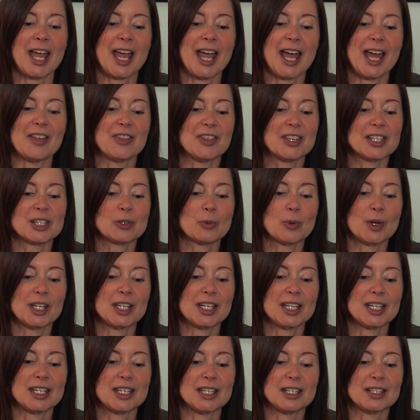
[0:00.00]
And this one
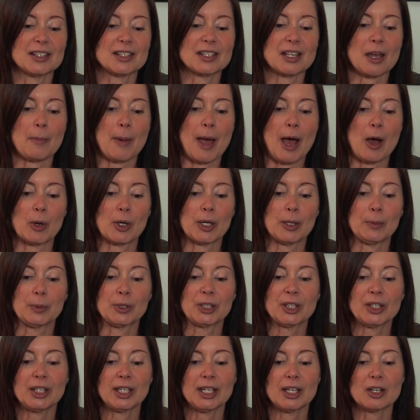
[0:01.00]
is about
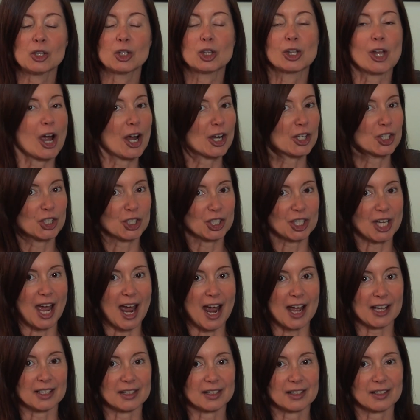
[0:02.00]
completing a larger
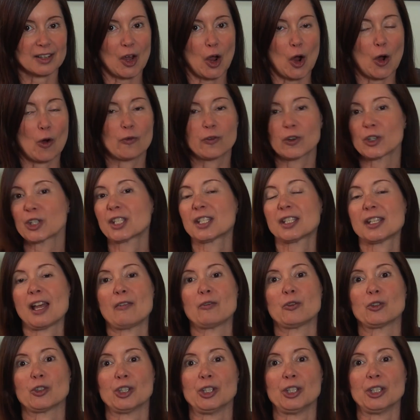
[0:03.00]
task over
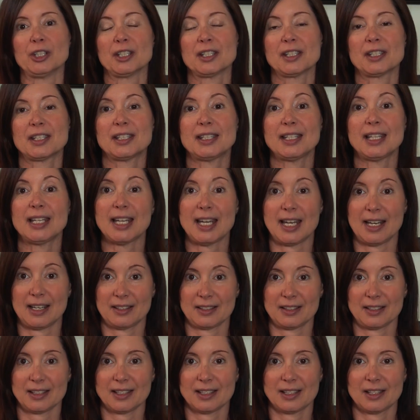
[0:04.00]
several
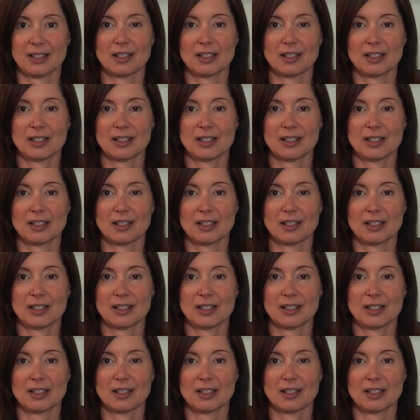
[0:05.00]
sittings.